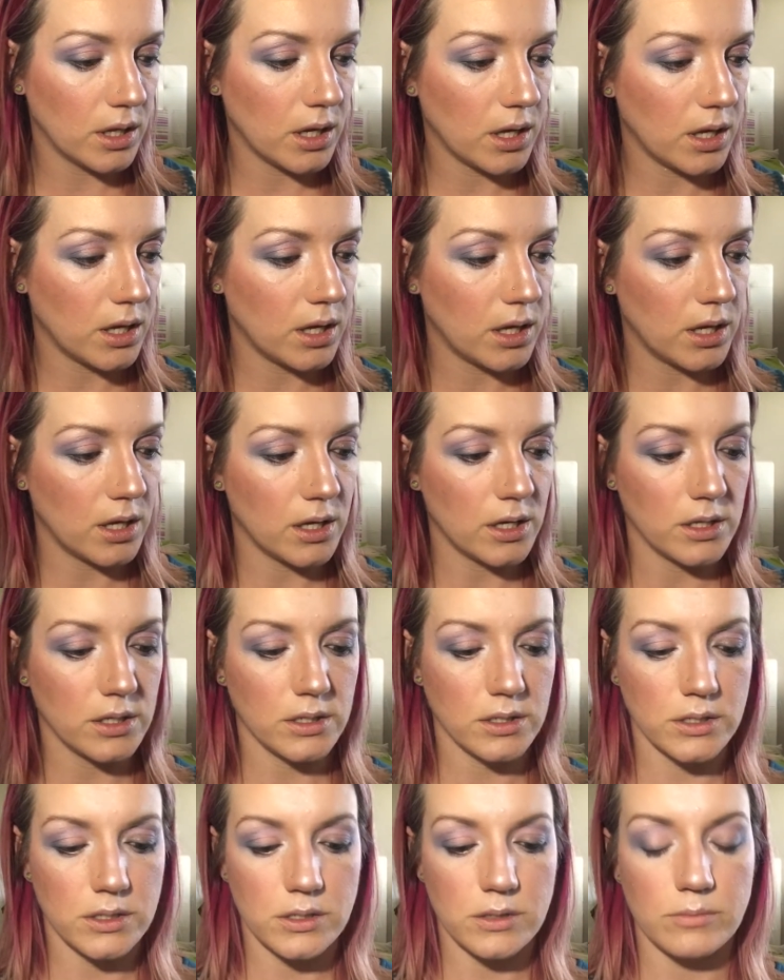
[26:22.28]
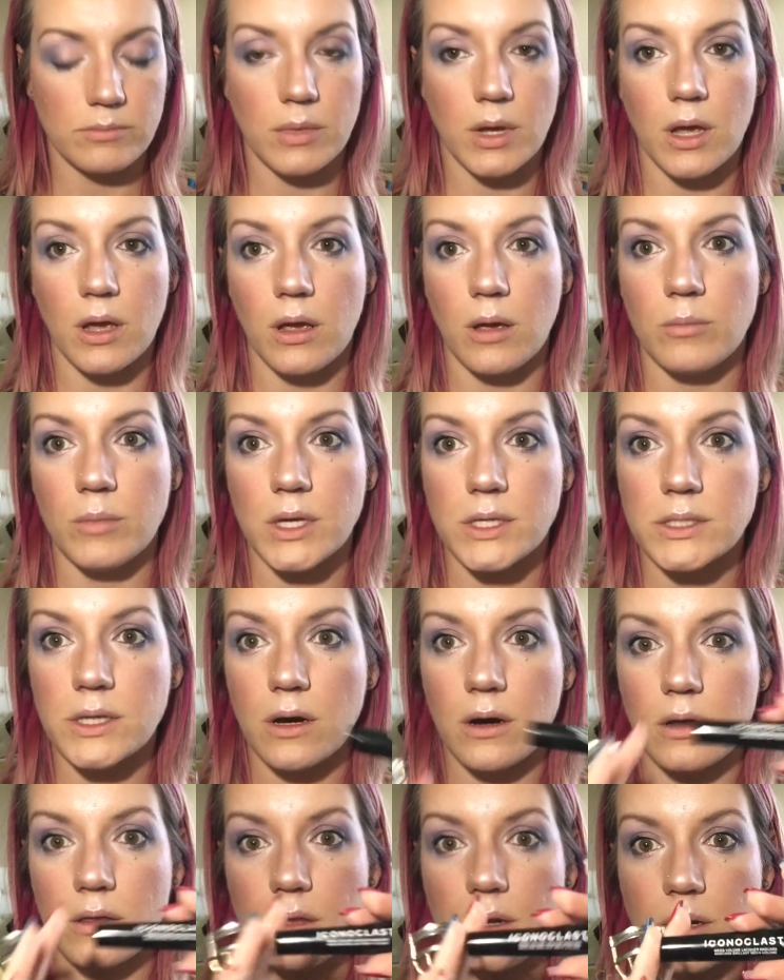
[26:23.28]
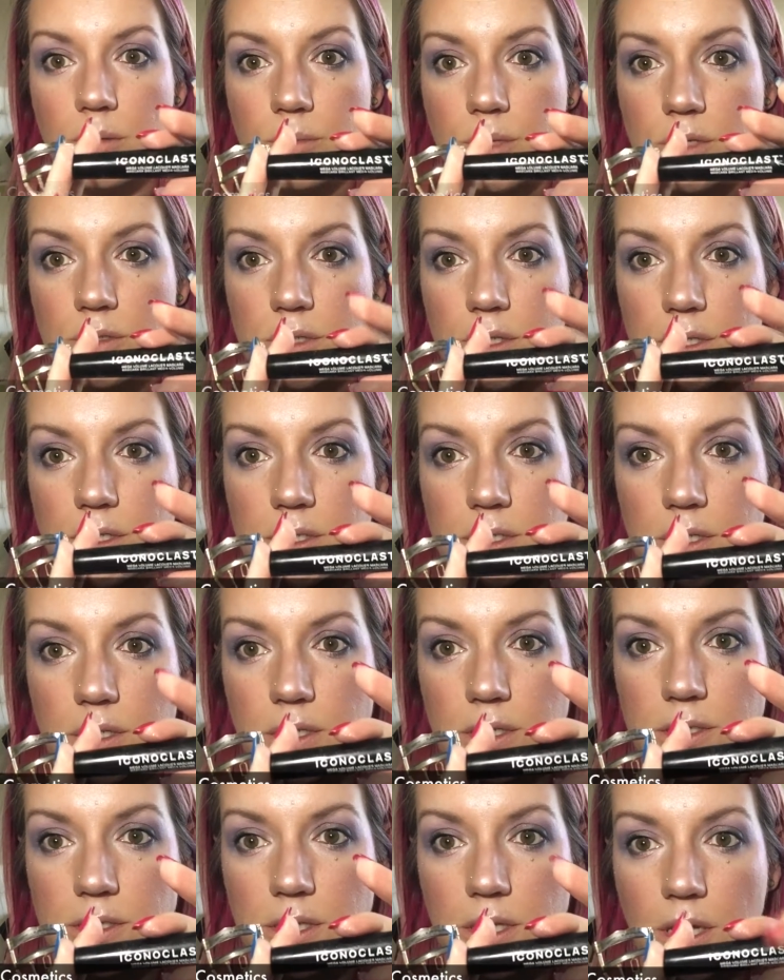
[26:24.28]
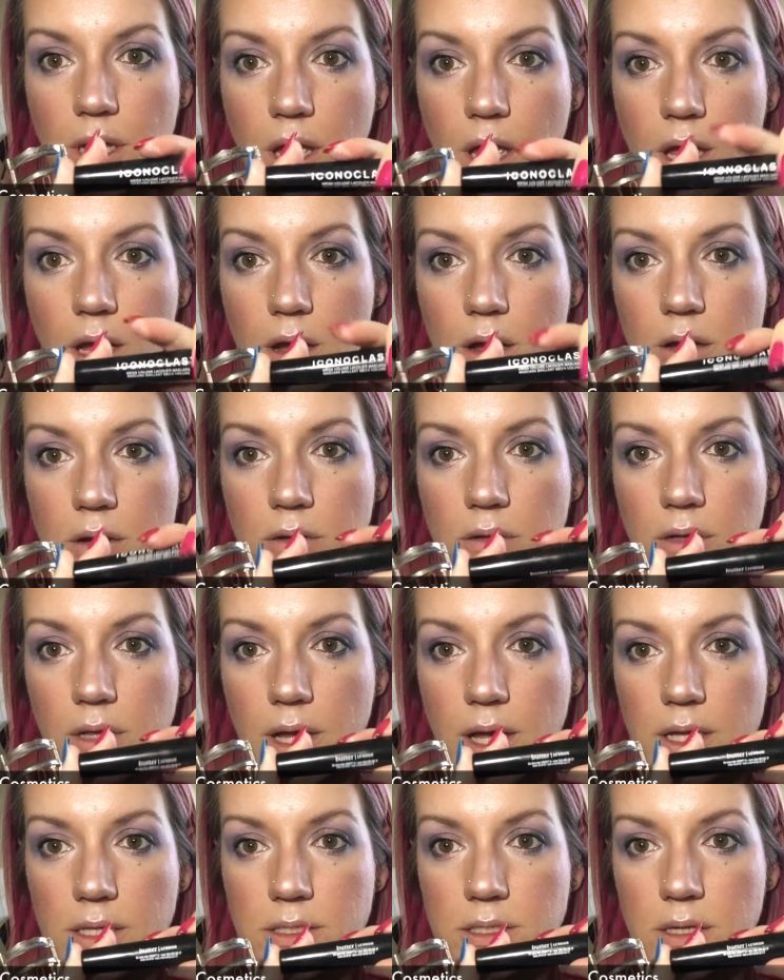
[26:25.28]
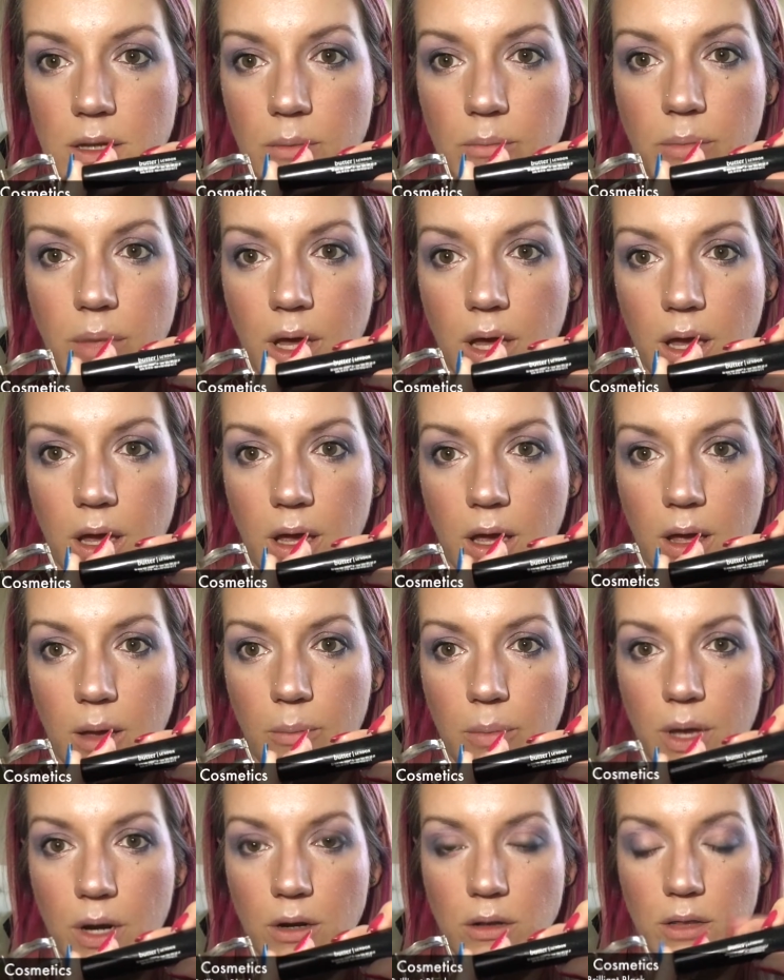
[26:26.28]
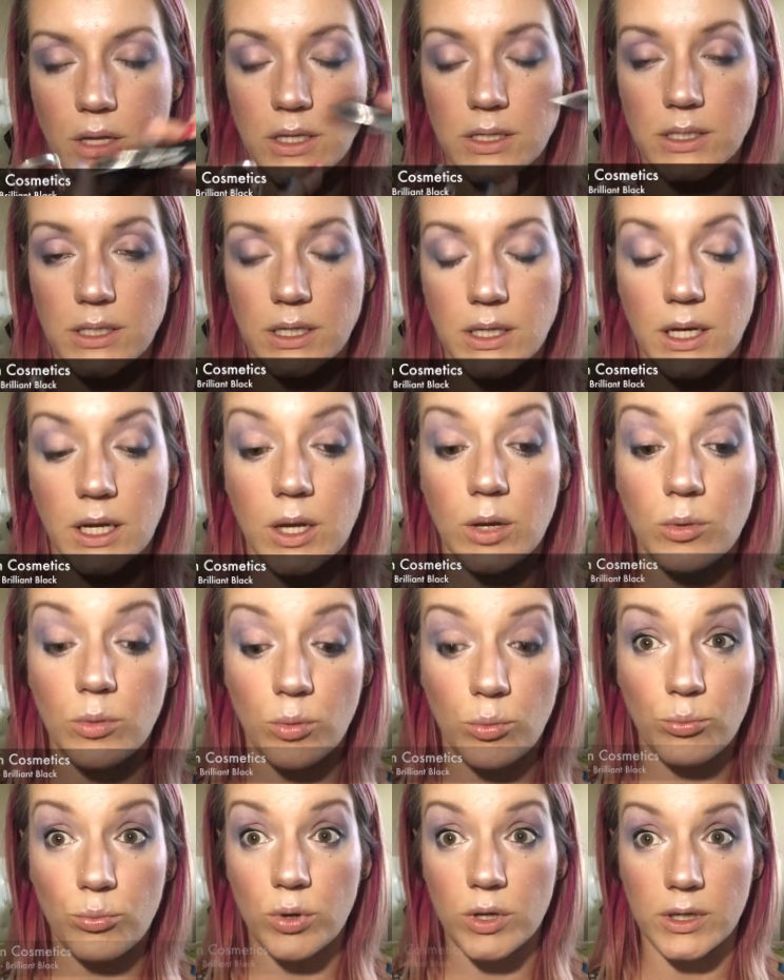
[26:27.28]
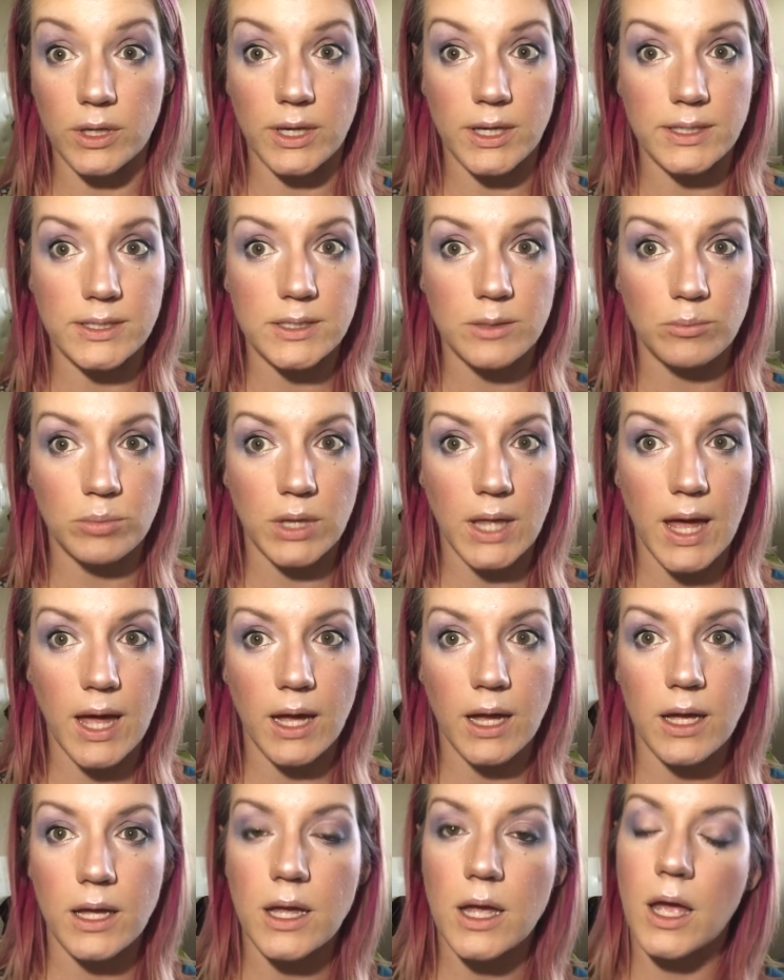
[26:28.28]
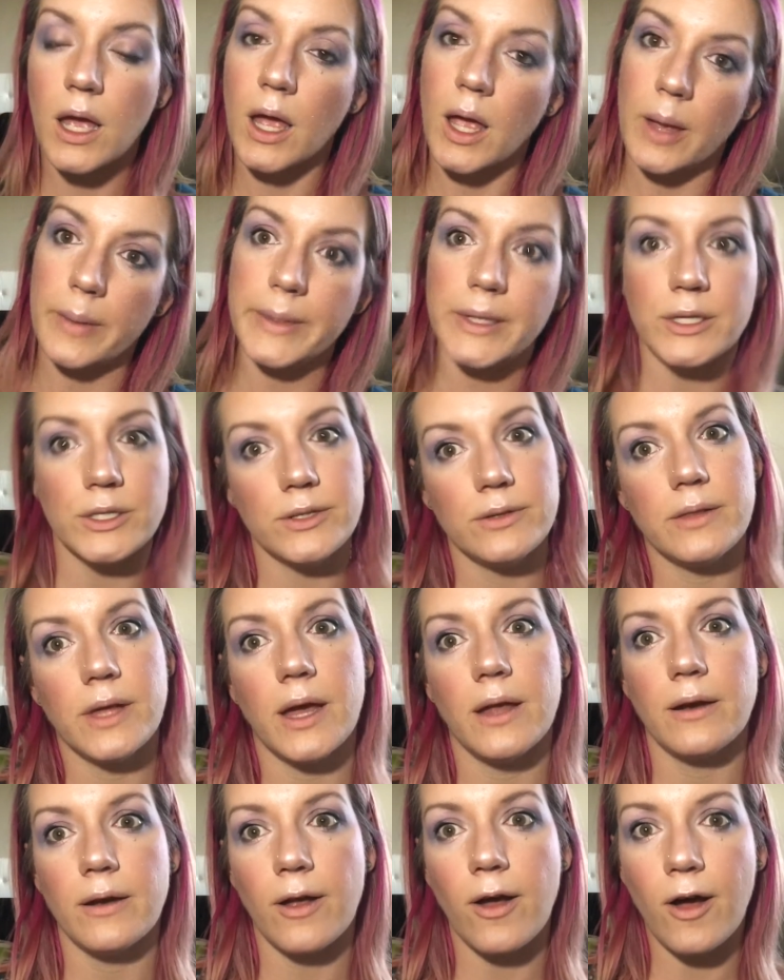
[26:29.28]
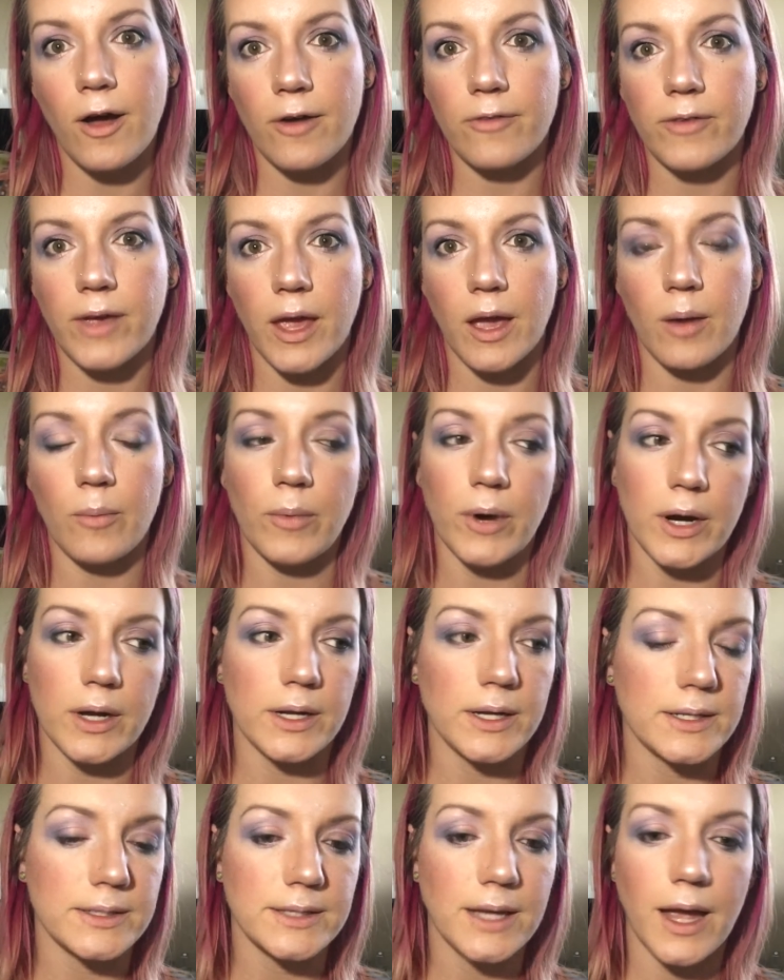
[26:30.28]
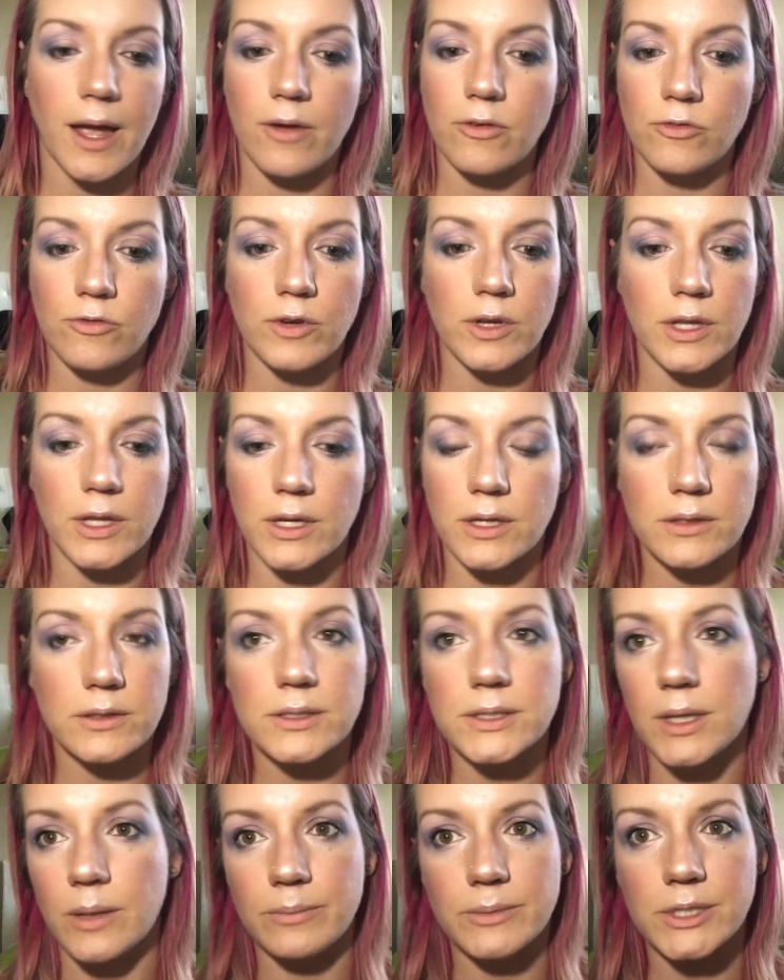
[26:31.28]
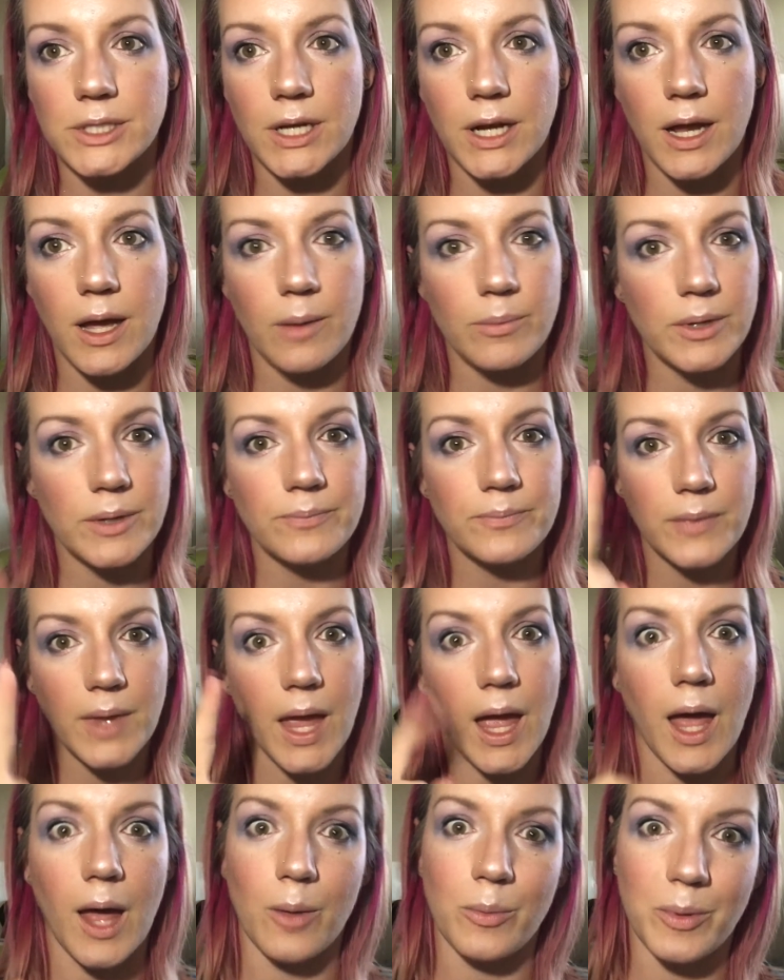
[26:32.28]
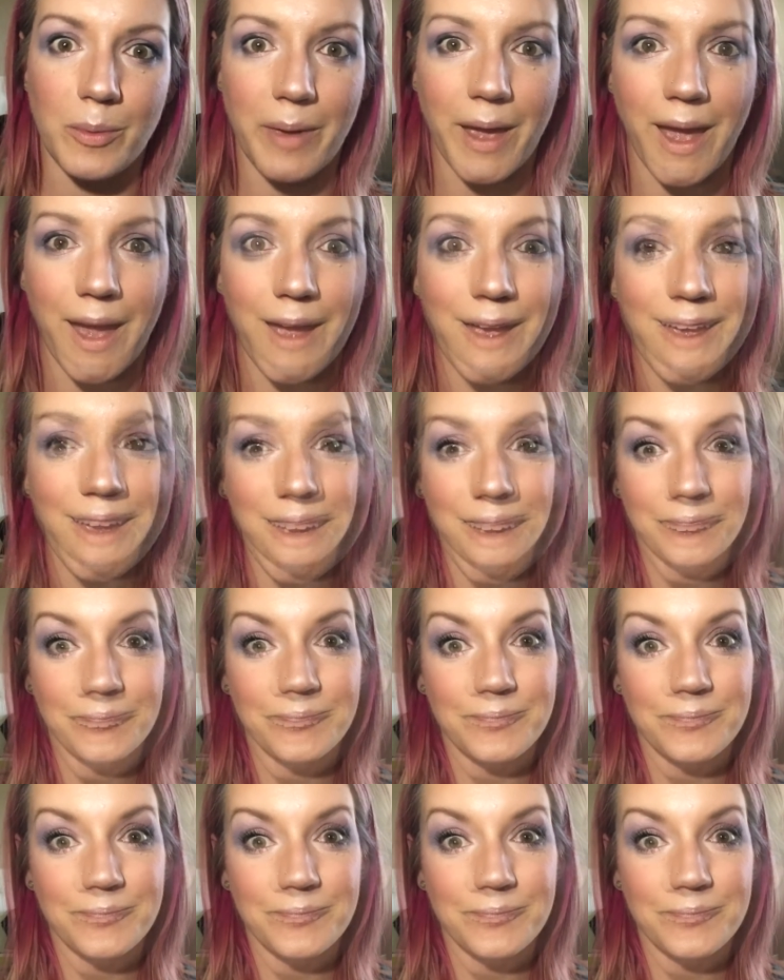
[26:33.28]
And my mascara that I'm using still is the Iconoclast by Butter London in Brilliant Black. I'm going to do that off camera because I have a feeling something's going to happen. I'll be back.